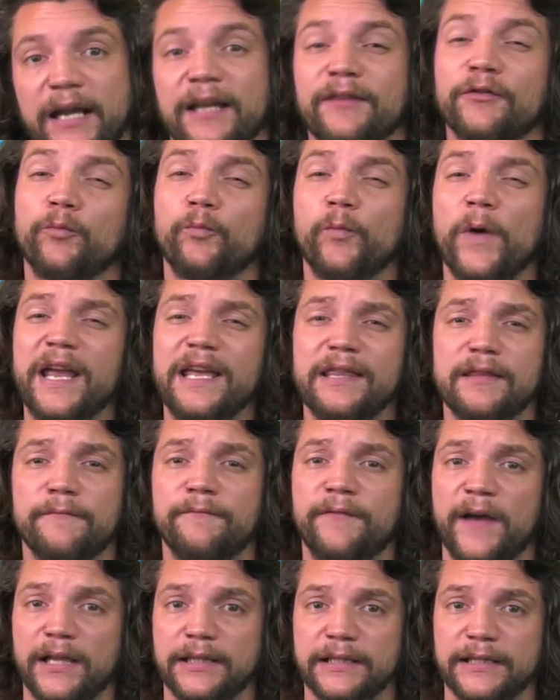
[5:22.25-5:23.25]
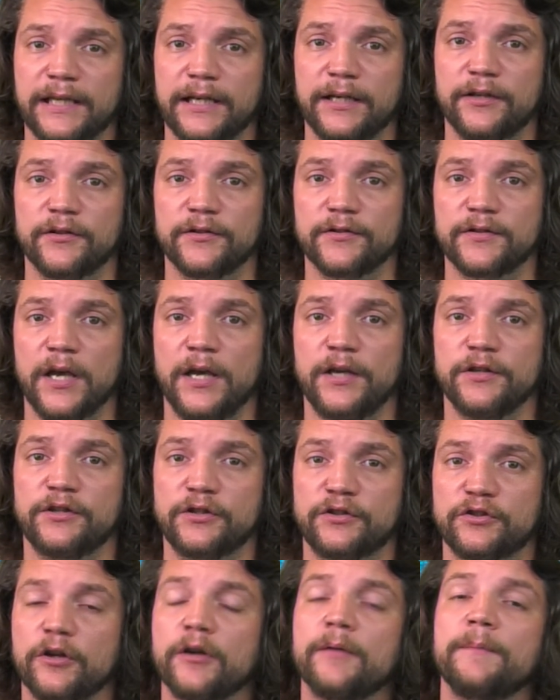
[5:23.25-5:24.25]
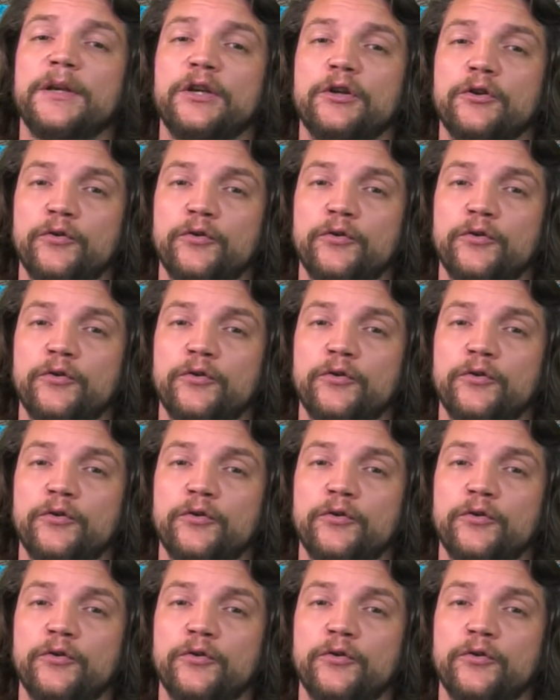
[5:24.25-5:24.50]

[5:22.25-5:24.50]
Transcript: and the way that validators determine